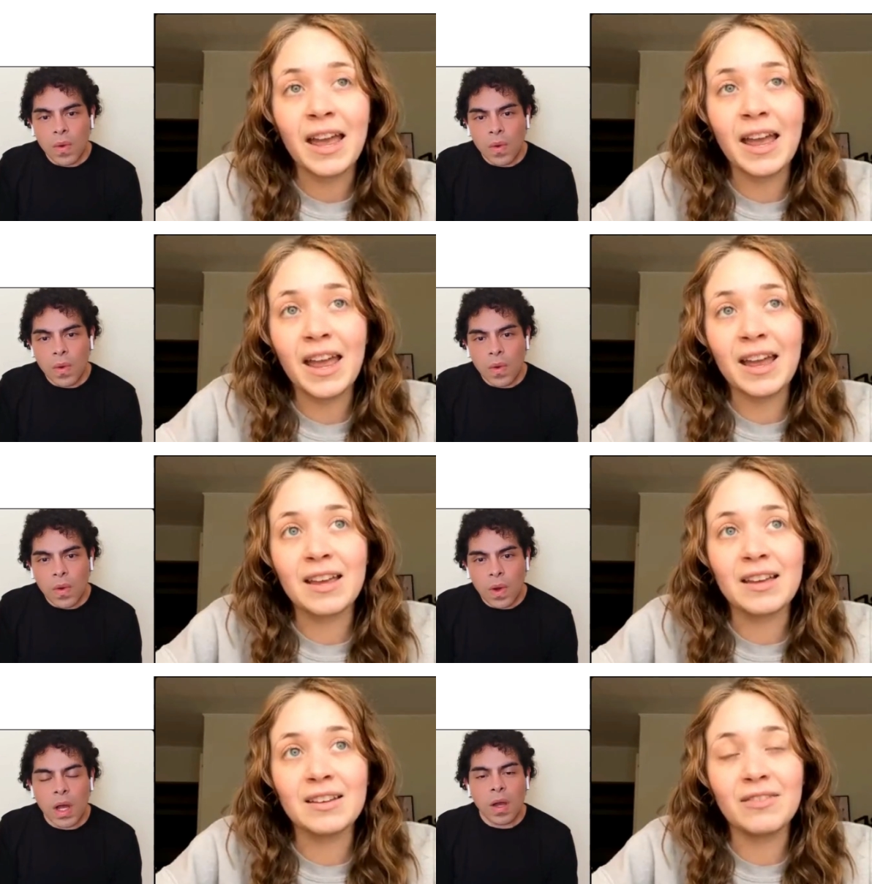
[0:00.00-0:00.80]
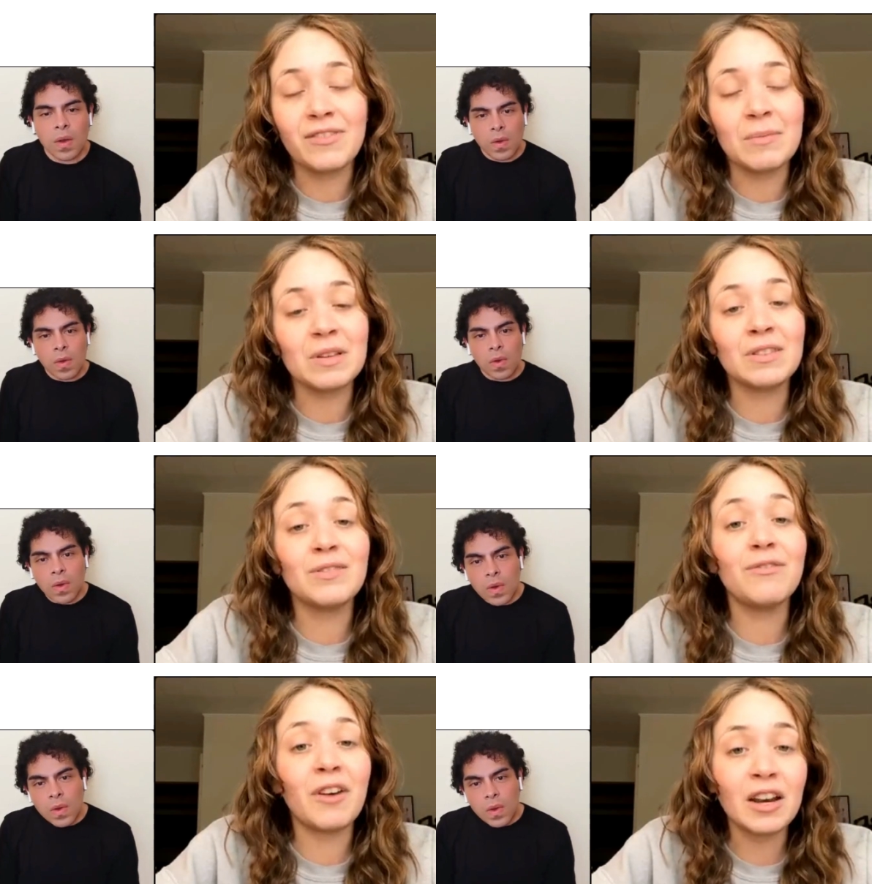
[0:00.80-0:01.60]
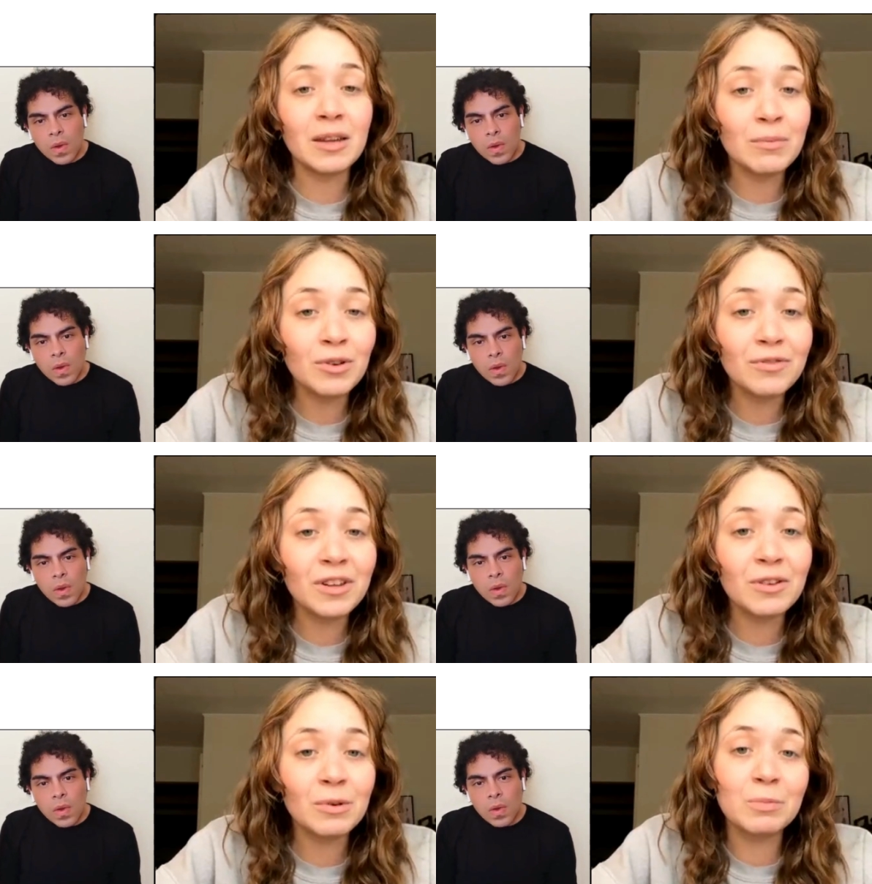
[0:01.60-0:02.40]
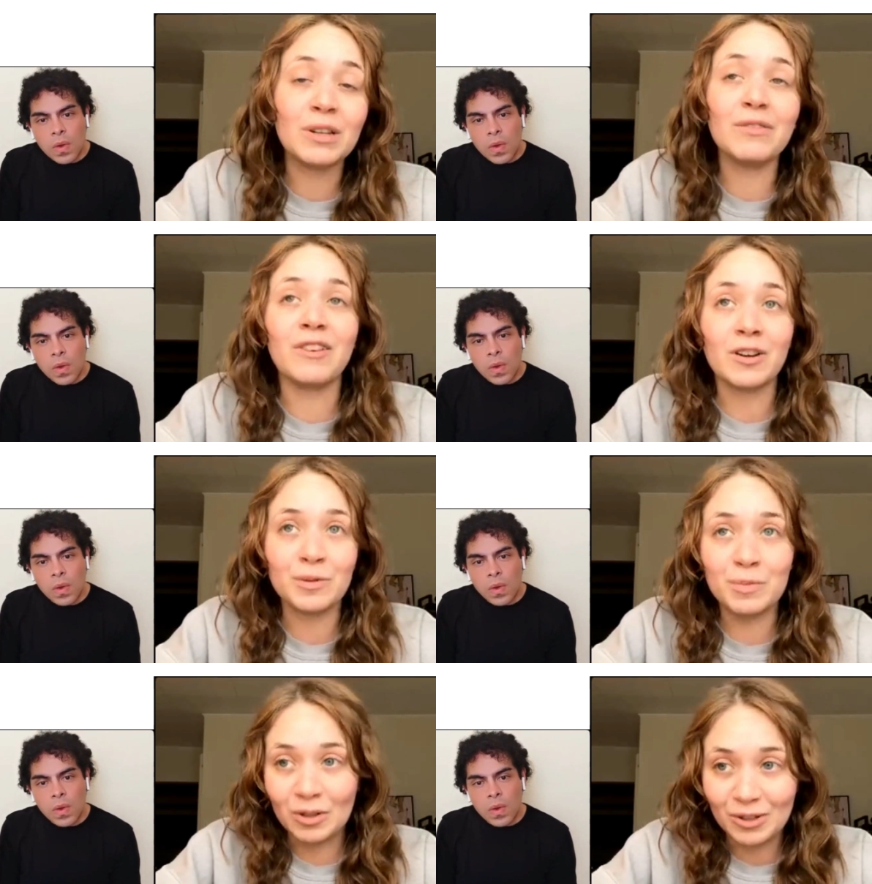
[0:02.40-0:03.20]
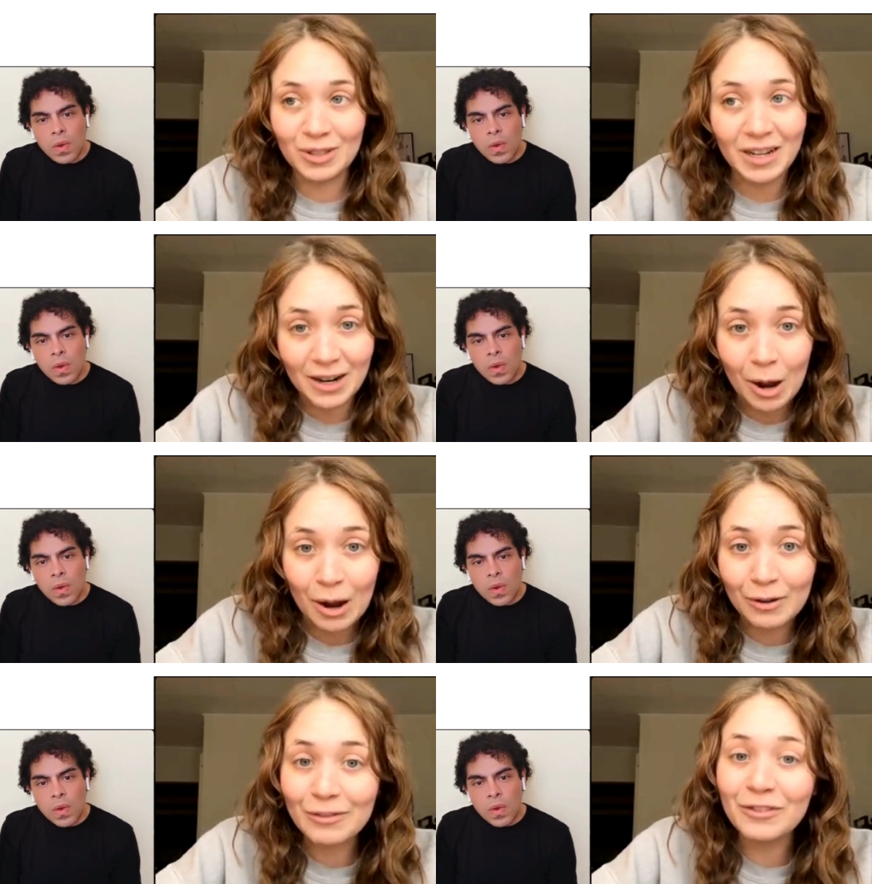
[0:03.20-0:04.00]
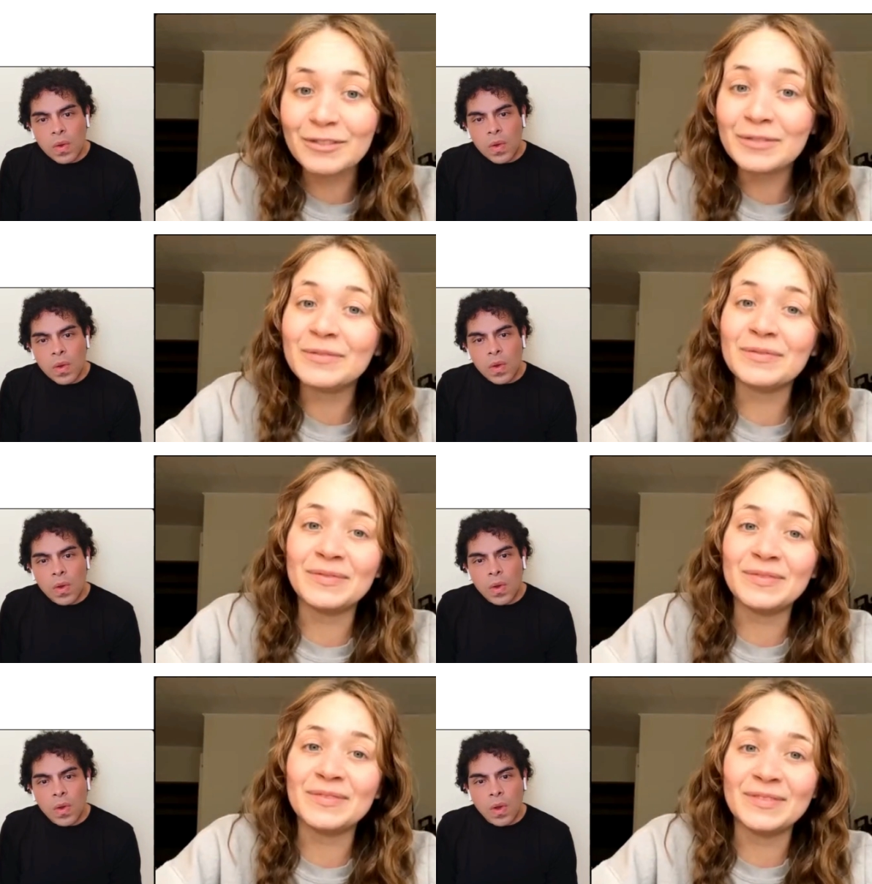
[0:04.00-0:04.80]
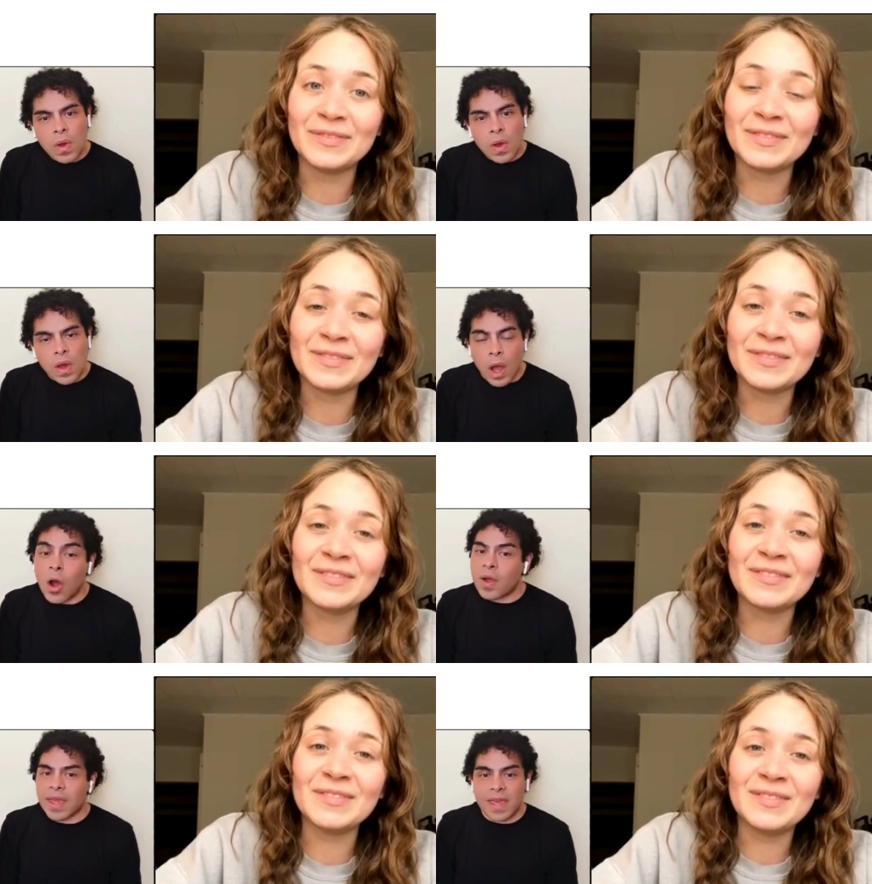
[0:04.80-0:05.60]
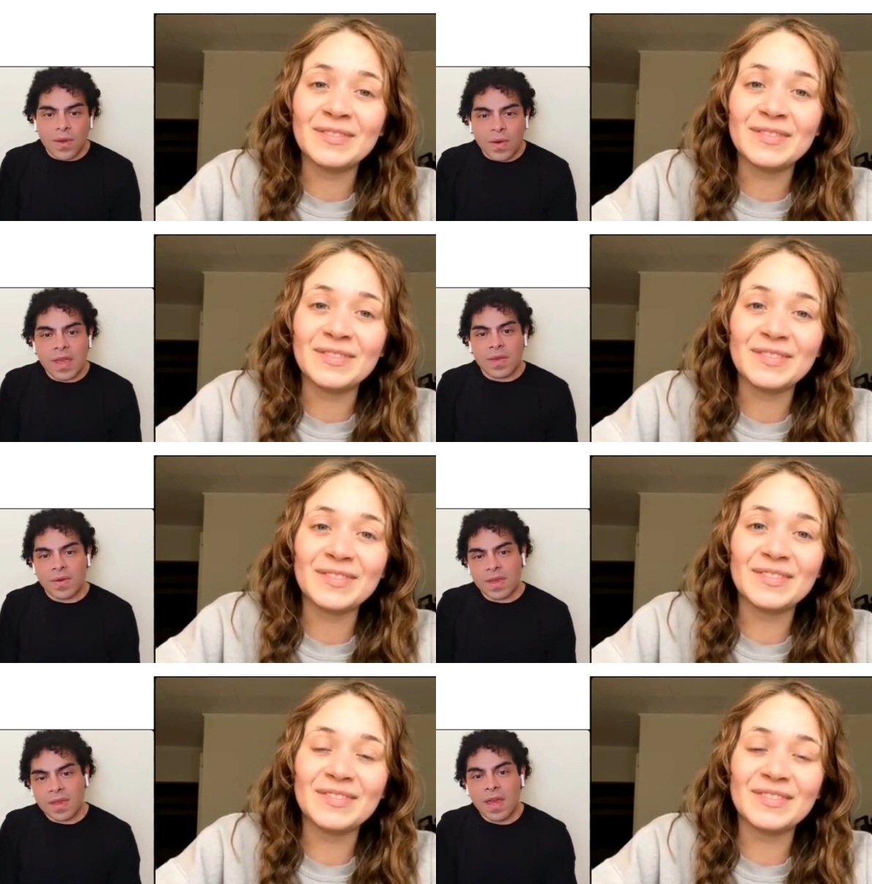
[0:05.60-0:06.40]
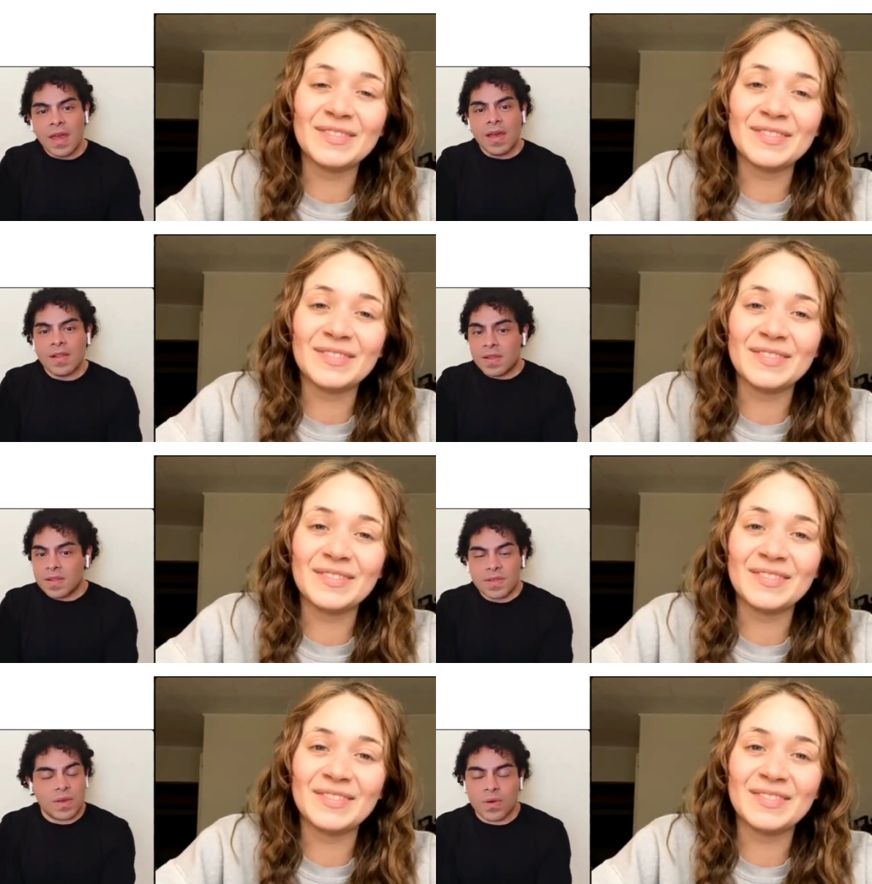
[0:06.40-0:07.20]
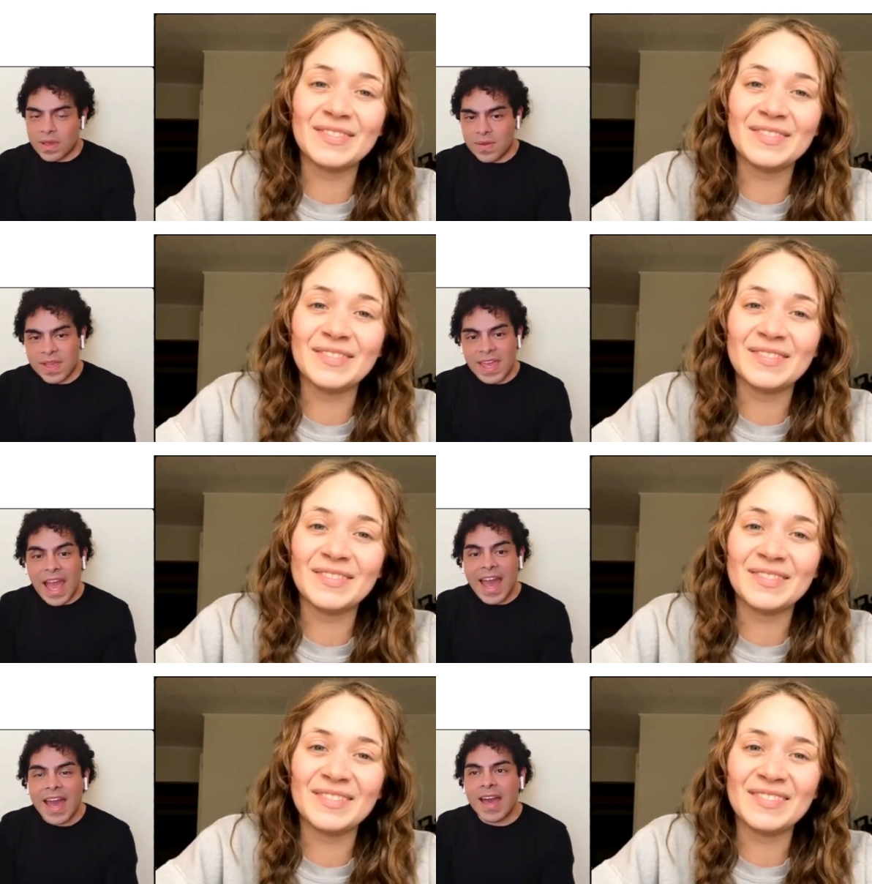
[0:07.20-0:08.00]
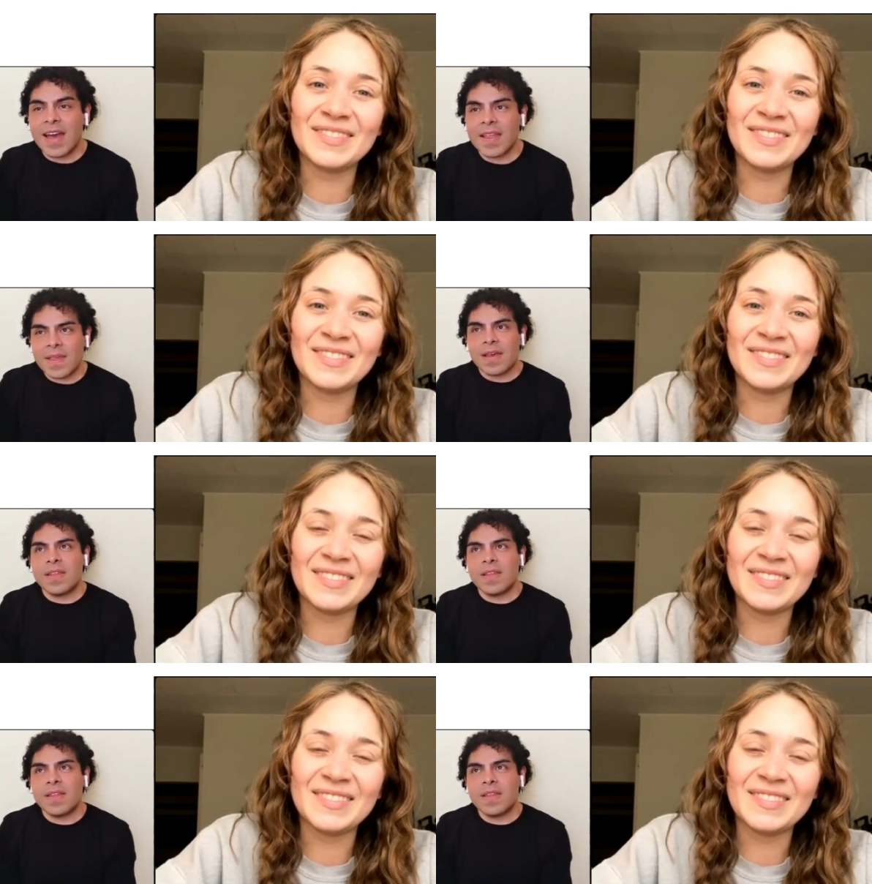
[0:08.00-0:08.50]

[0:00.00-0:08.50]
Speaker 1: and uh-huh. a favorite funny movie would be Ferris Bueller's Day Off.
Speaker 2: Okay, okay, okay, Let's, okay, okay. And